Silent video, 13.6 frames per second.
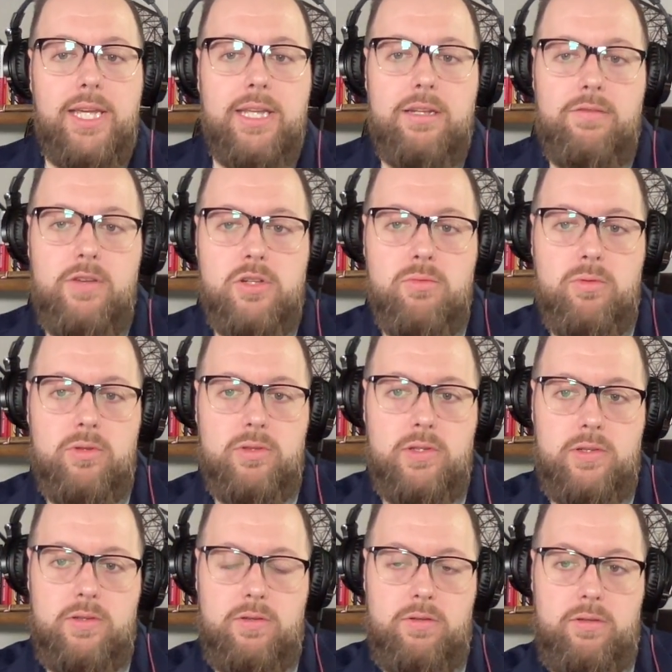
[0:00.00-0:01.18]

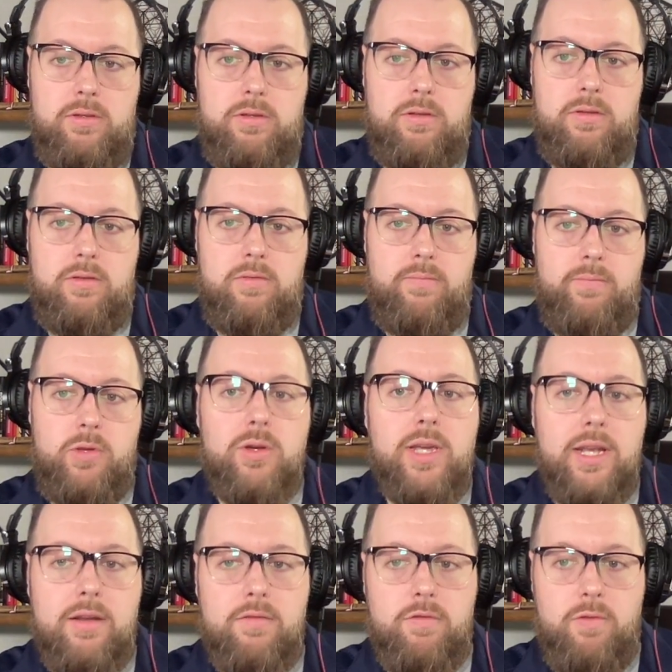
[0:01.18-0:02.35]
individuals you get
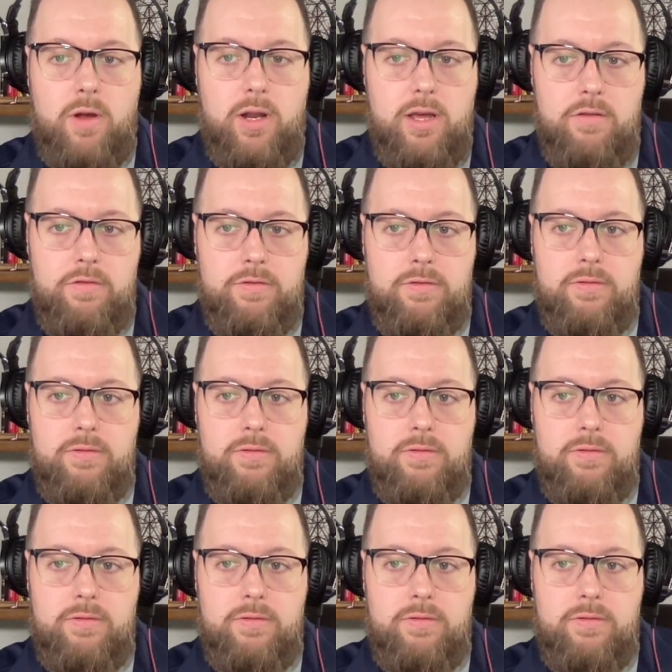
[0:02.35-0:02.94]
in front of.